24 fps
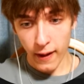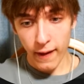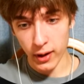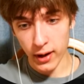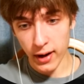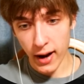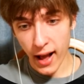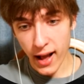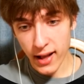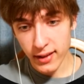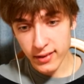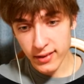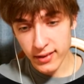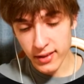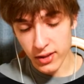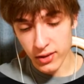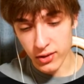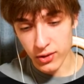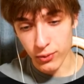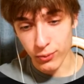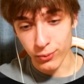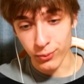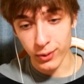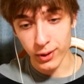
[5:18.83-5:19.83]
It adds
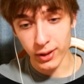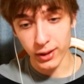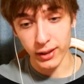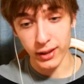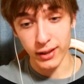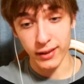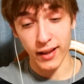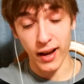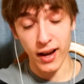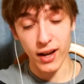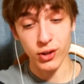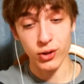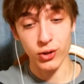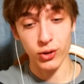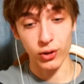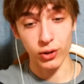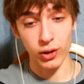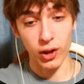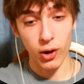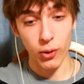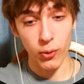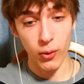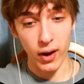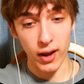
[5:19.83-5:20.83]
this really nice
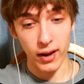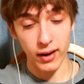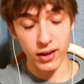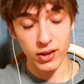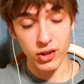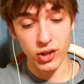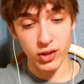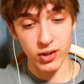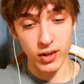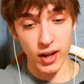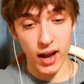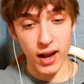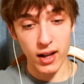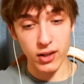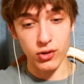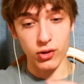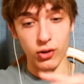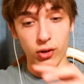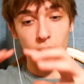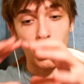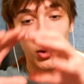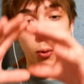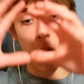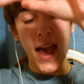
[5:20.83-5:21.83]
glow, and it just adds
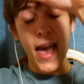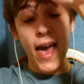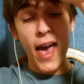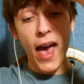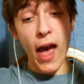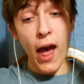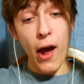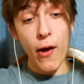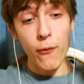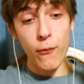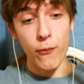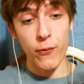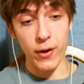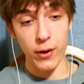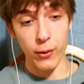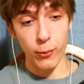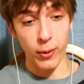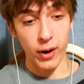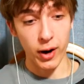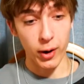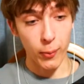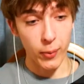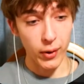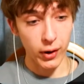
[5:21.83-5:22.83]
glow
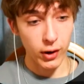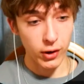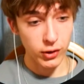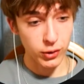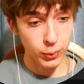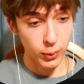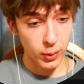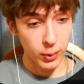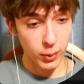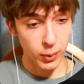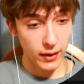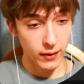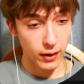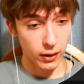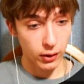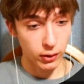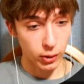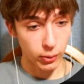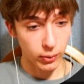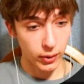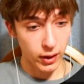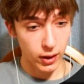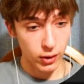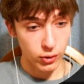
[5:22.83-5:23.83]
everywhere because we made the glow
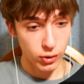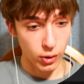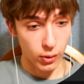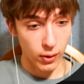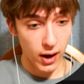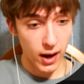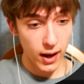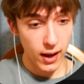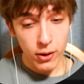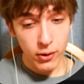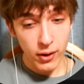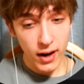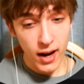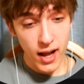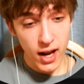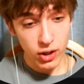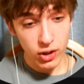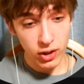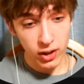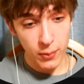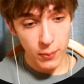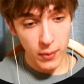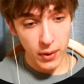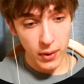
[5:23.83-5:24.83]
radius so high. You can
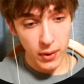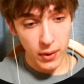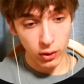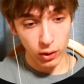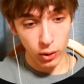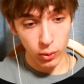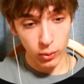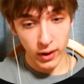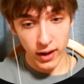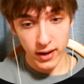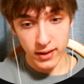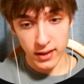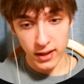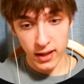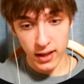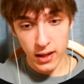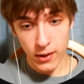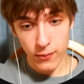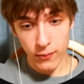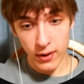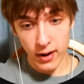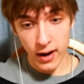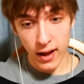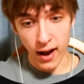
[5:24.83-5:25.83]
actually make the glow radius
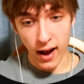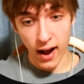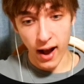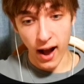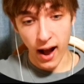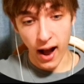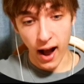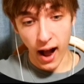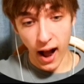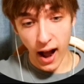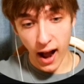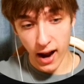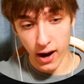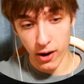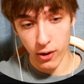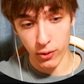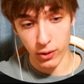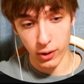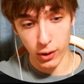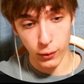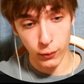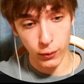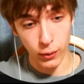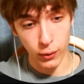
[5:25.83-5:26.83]
even higher
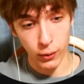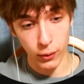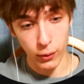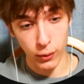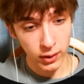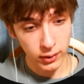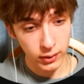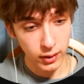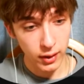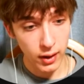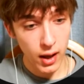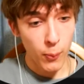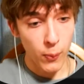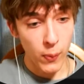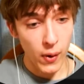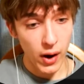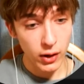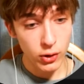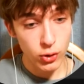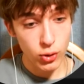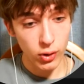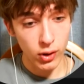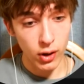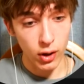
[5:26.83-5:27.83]
if you want,
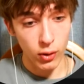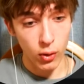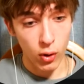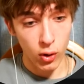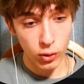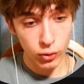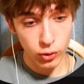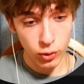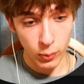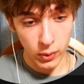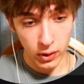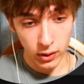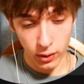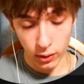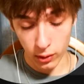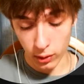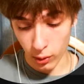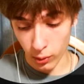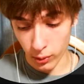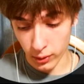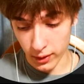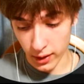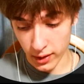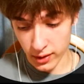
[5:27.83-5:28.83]
but you can also make the
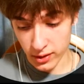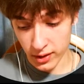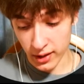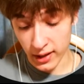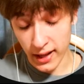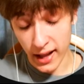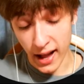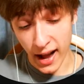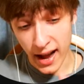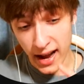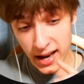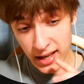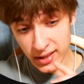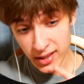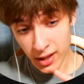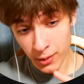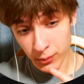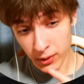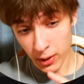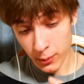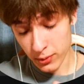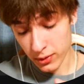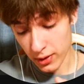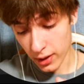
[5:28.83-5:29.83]
glow intensity. I
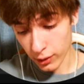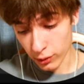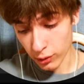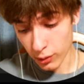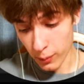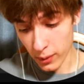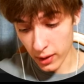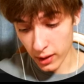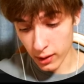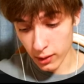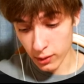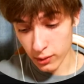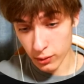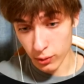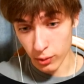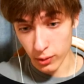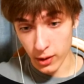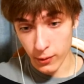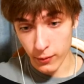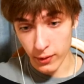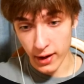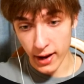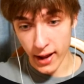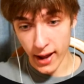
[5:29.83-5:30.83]
sometimes like to make it to
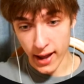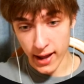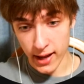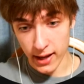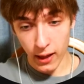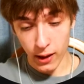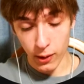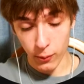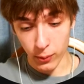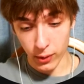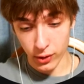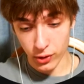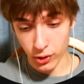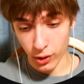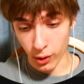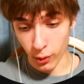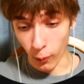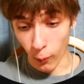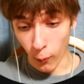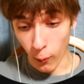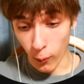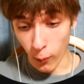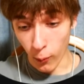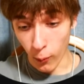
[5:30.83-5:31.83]
even eight, which
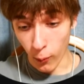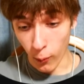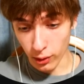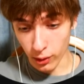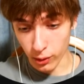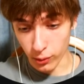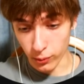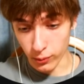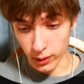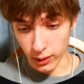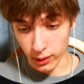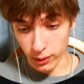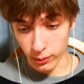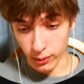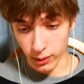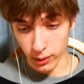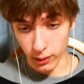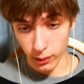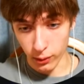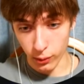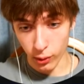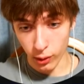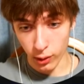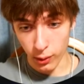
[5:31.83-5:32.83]
will look really,
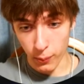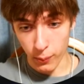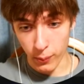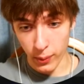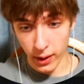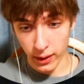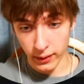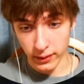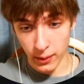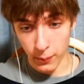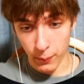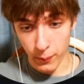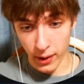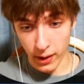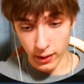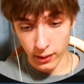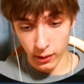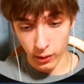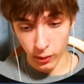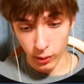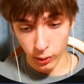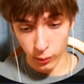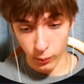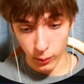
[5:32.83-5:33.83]
really cool, but
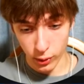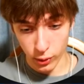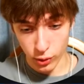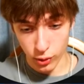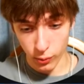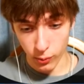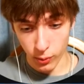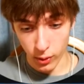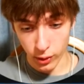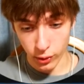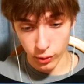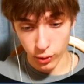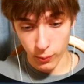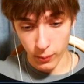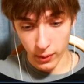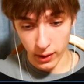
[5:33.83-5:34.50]
depending on what you want, you